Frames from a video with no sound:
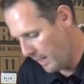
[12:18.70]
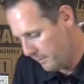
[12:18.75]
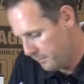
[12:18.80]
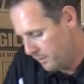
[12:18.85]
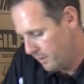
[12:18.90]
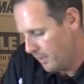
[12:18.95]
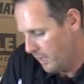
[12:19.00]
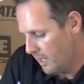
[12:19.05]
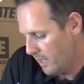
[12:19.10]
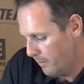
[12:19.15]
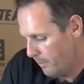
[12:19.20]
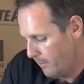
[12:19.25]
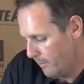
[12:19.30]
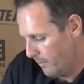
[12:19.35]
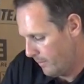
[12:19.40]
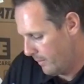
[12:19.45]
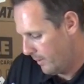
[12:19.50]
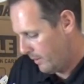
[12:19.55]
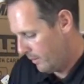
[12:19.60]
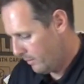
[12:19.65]
wraps it up.
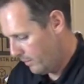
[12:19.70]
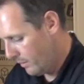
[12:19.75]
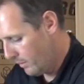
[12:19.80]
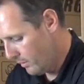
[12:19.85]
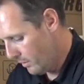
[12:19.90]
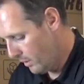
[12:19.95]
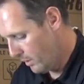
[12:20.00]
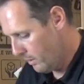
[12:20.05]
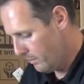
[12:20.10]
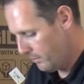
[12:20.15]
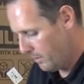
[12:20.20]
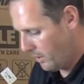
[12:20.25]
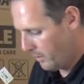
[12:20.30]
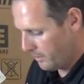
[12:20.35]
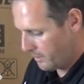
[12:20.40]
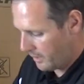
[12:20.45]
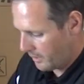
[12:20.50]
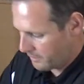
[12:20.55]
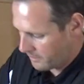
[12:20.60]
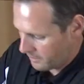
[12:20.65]
Oh, no
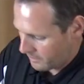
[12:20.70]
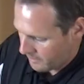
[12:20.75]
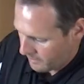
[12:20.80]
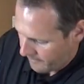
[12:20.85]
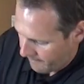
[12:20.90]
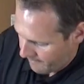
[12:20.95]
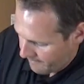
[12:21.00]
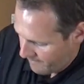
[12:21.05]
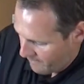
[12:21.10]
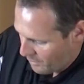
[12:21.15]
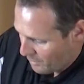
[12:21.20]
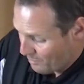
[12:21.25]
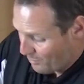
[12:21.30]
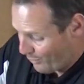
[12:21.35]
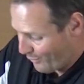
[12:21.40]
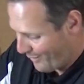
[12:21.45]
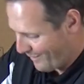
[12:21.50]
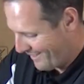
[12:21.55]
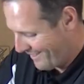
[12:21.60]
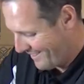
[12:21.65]
it doesn't. One
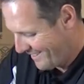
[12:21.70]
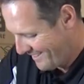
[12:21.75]
more.